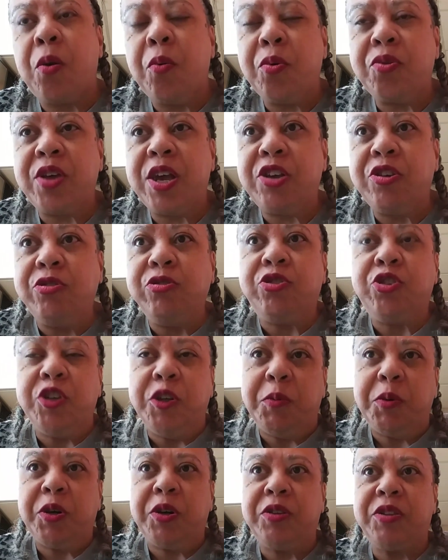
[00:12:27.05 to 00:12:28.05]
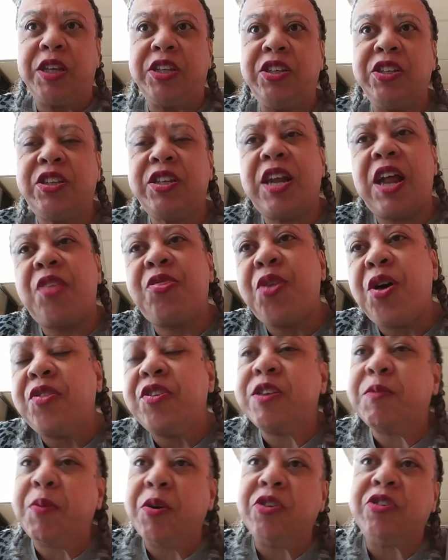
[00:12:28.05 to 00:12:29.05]
with a YouTuber that she said, I thought
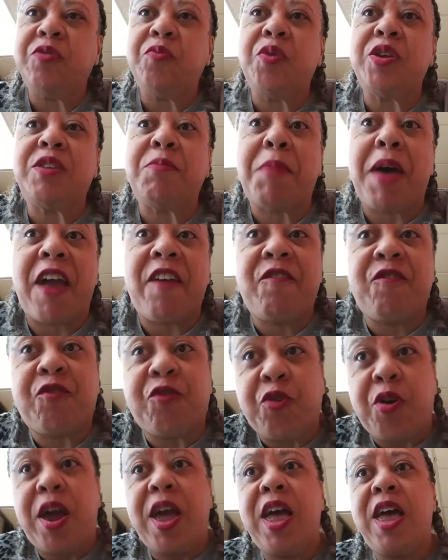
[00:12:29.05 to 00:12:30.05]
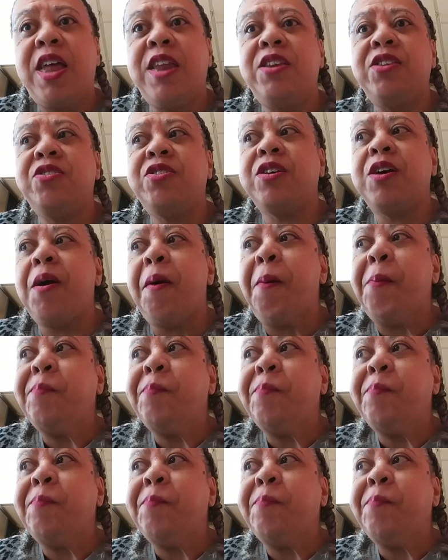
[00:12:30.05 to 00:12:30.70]
this person was my friend,